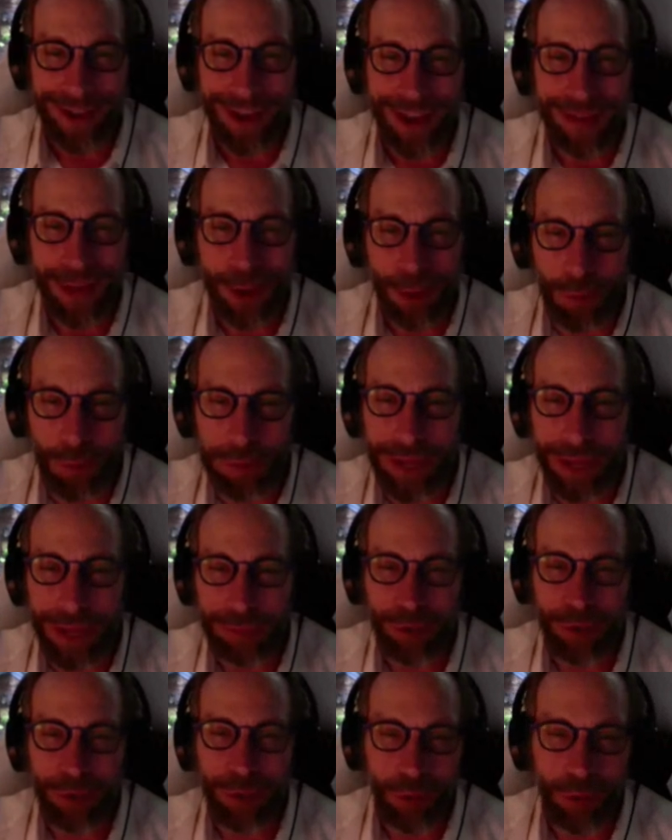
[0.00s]
and then we'll be
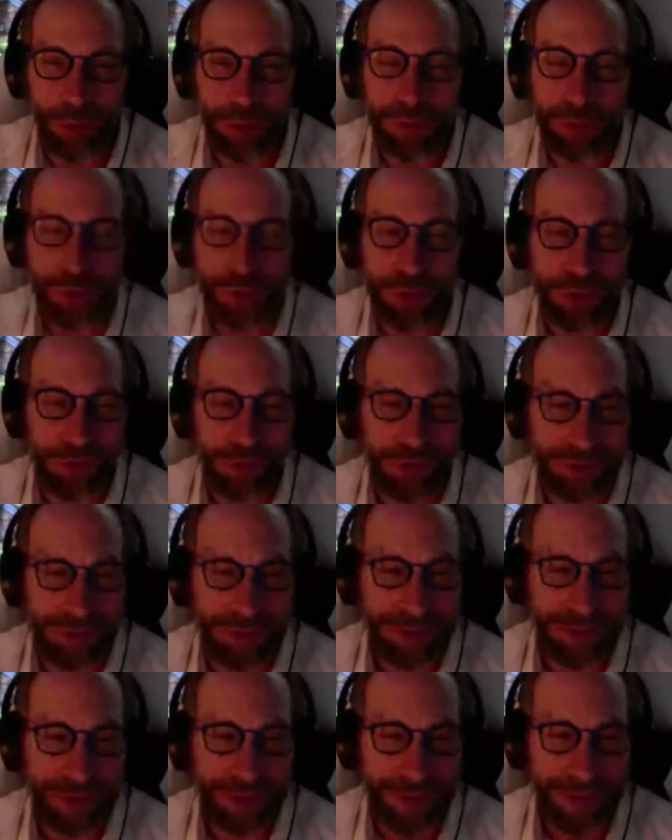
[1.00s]
able to know the future.
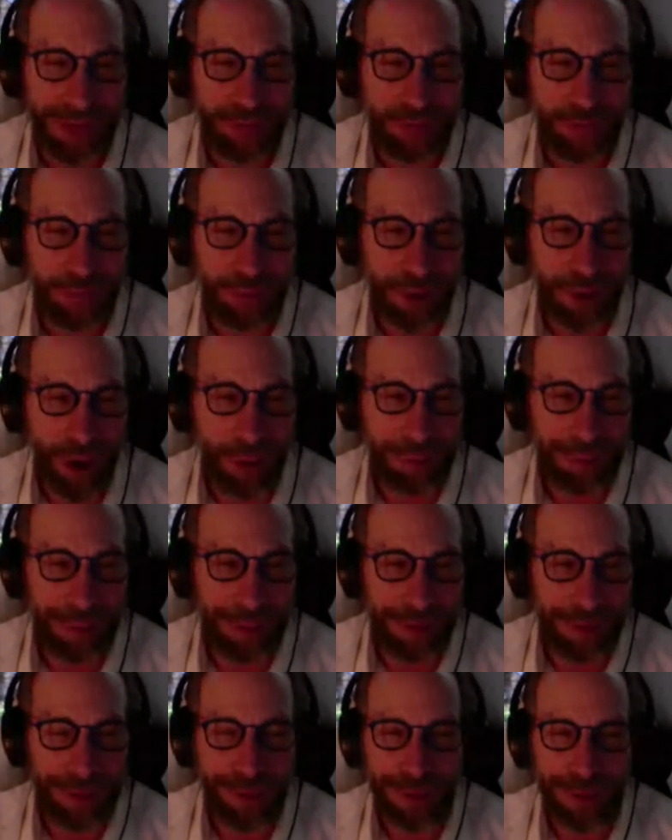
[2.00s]
And that's what got me
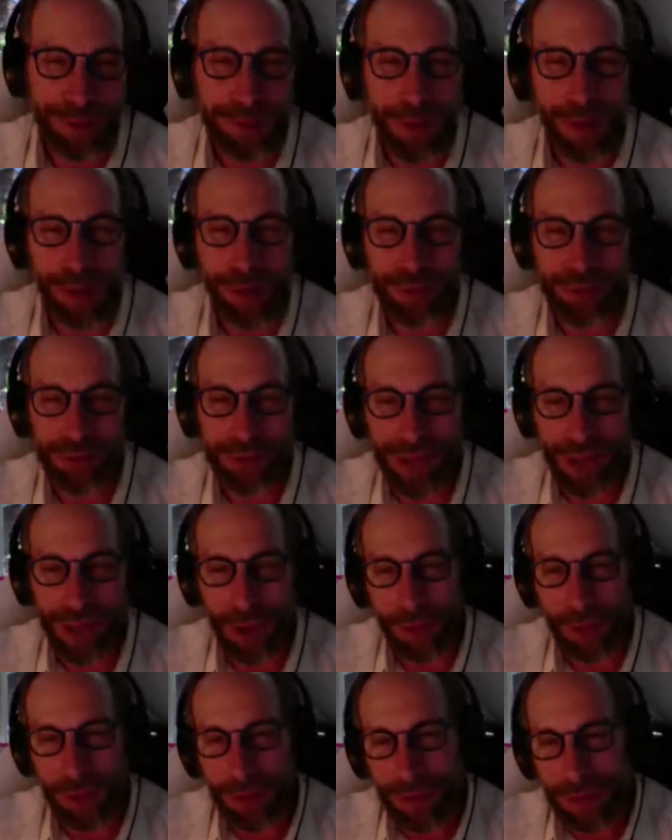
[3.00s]
into cosmology.
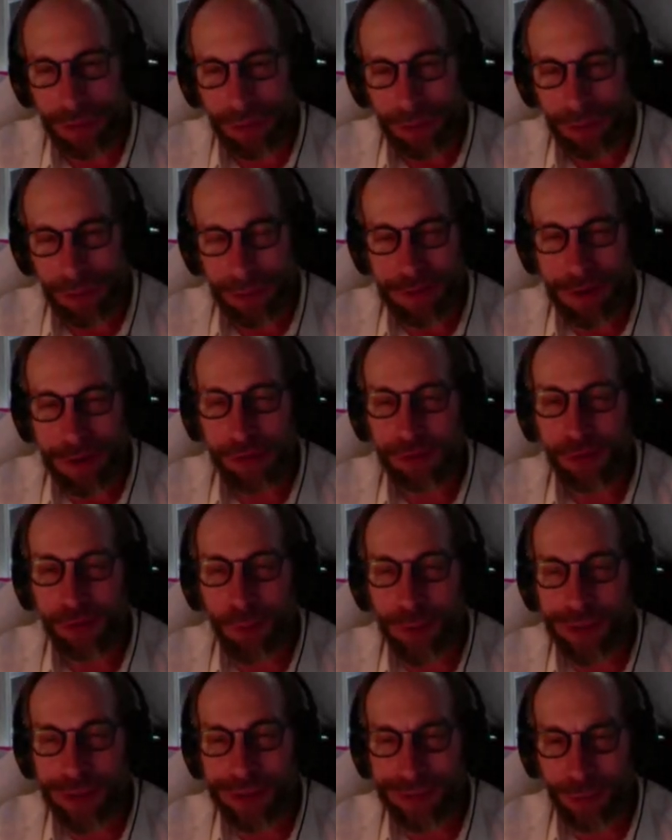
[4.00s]
Now, it's not
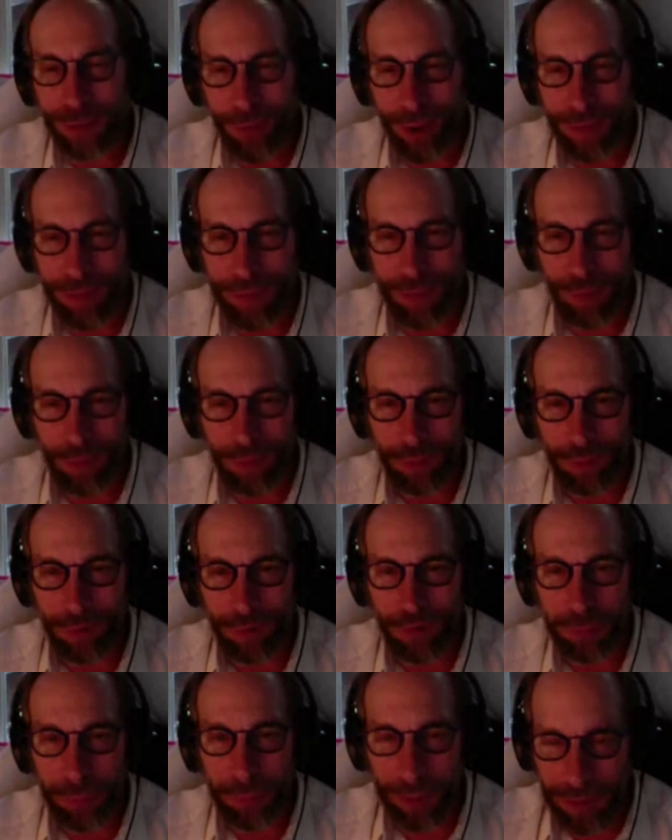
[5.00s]
so easy to weigh the
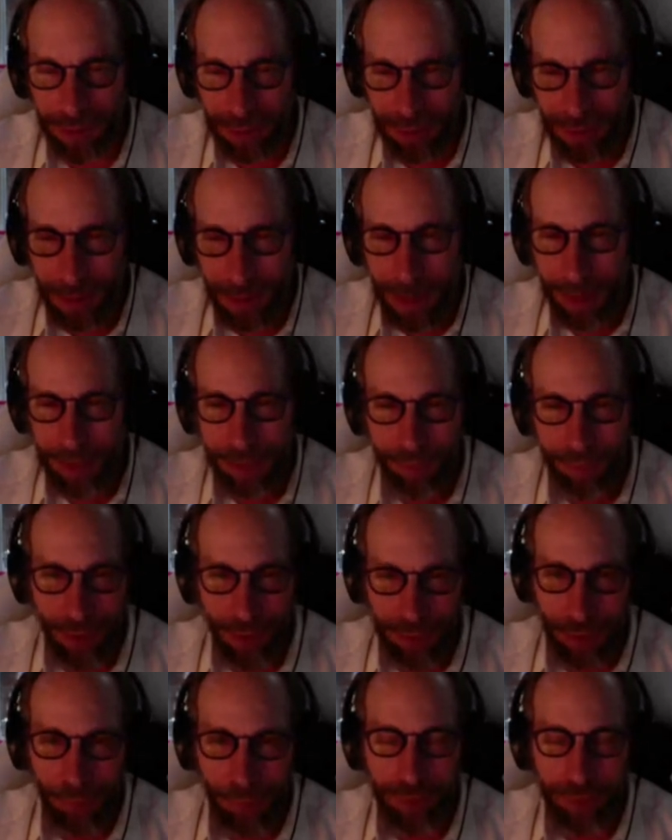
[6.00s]
universe, but in
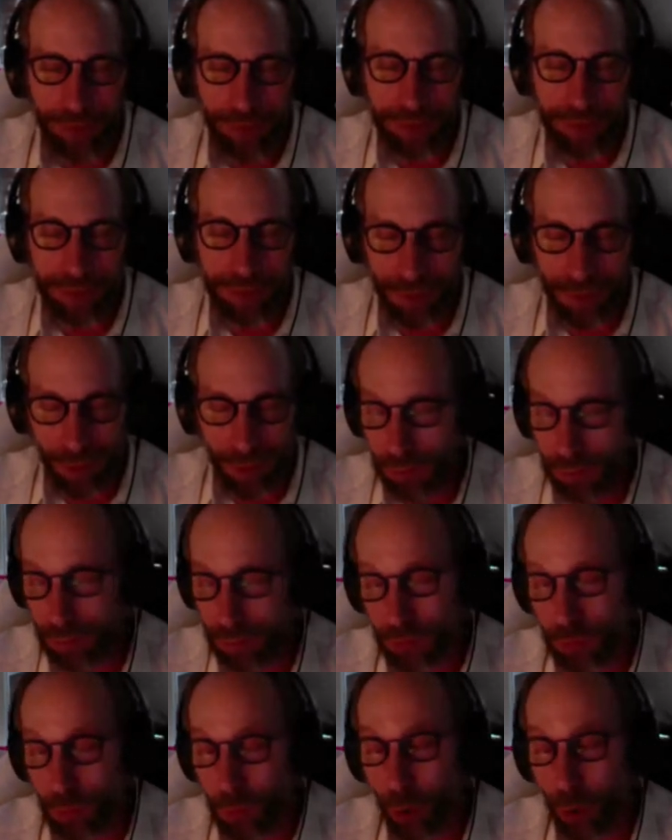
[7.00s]
fact, I've written
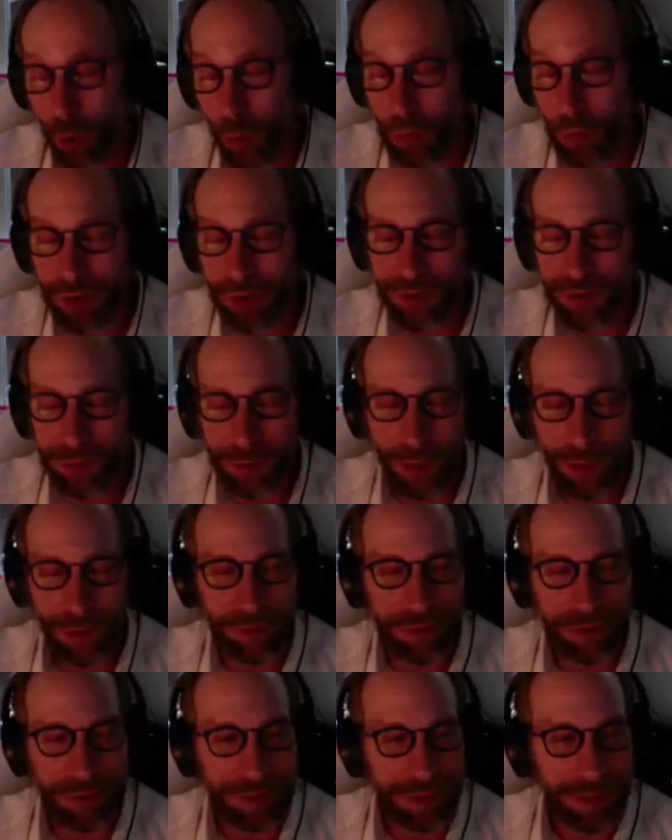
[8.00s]
two whole books about
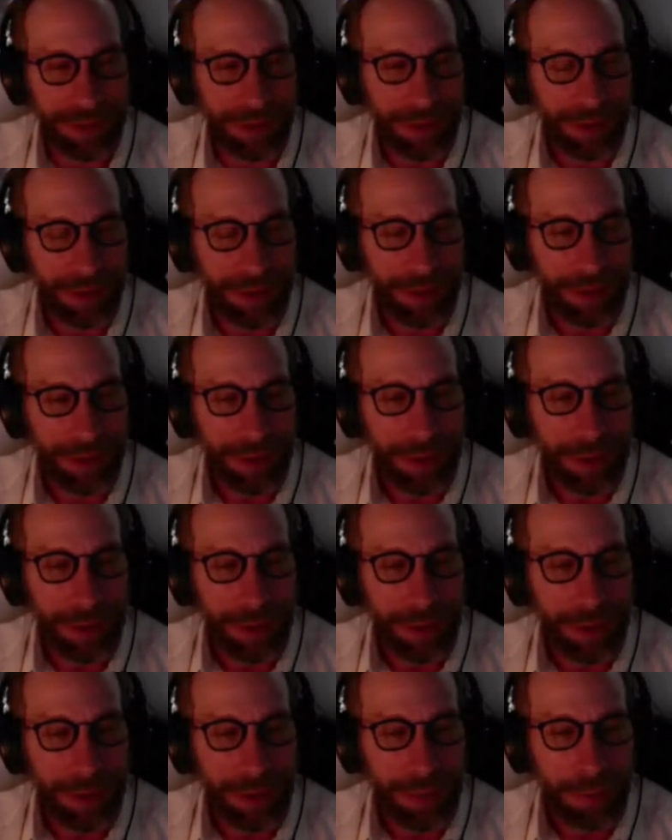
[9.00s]
it.
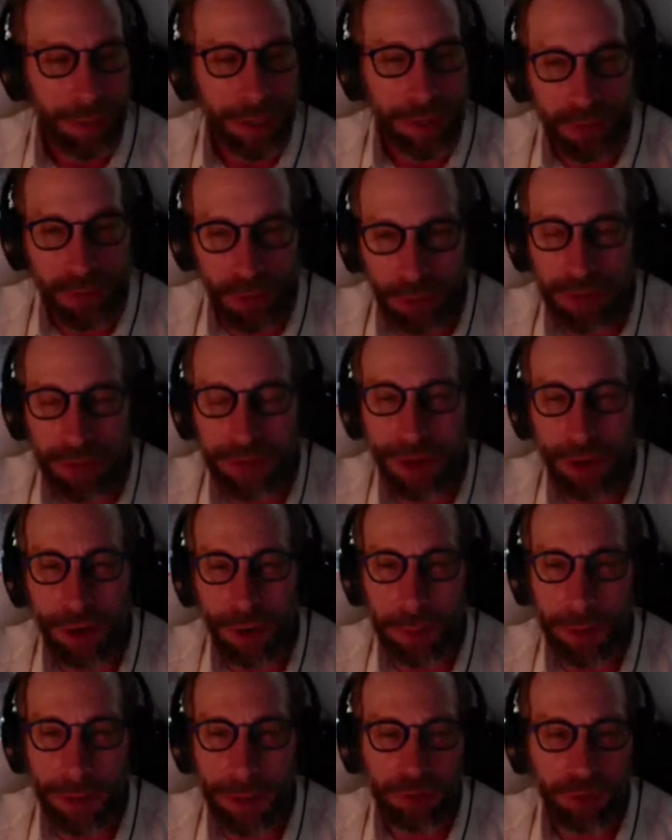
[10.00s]
But it turns out a
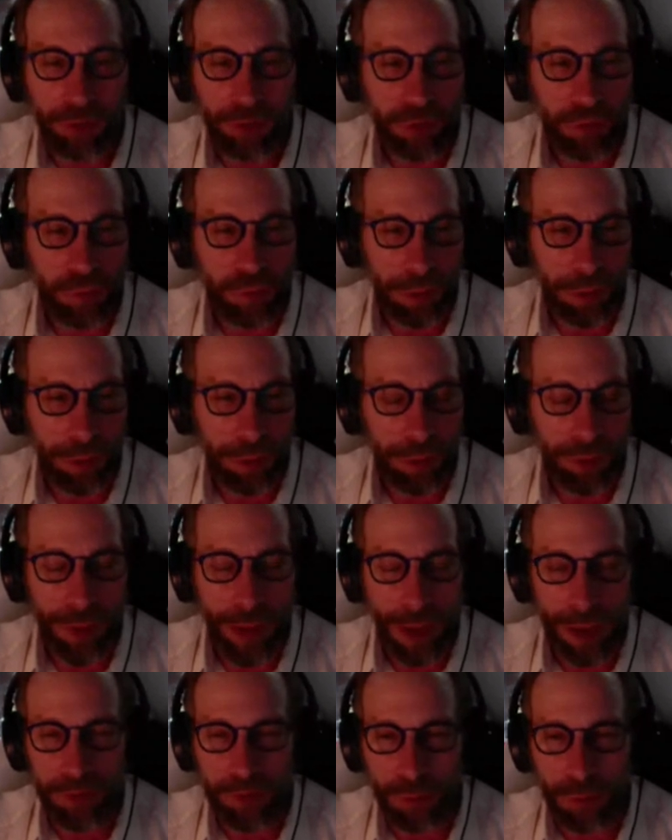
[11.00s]
picture is worth a
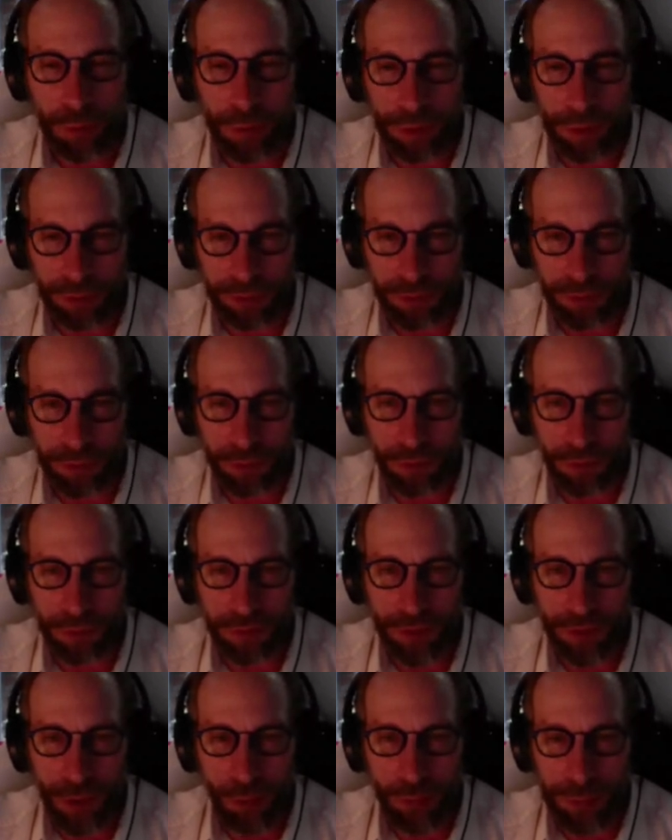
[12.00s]
thousand words. It turns
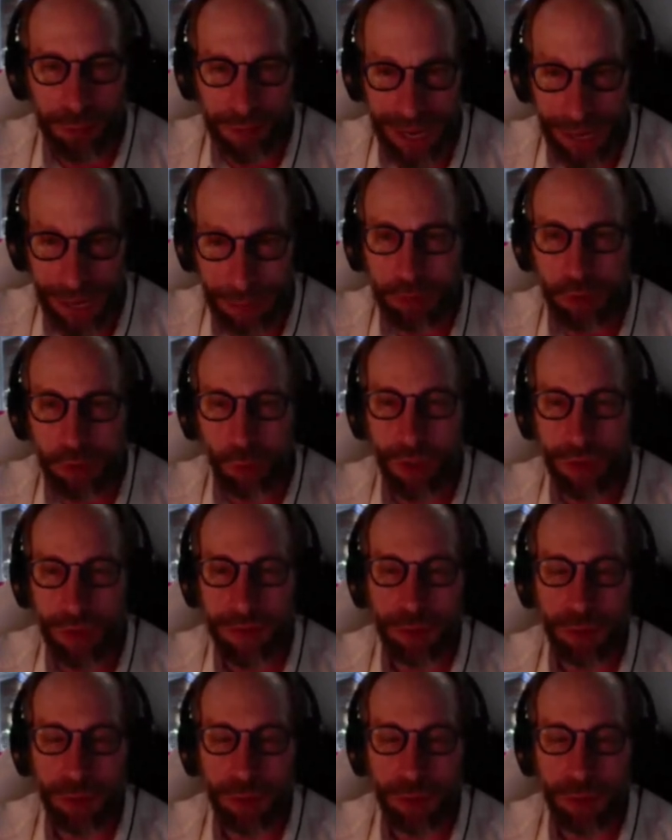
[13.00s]
out we've been able to weigh the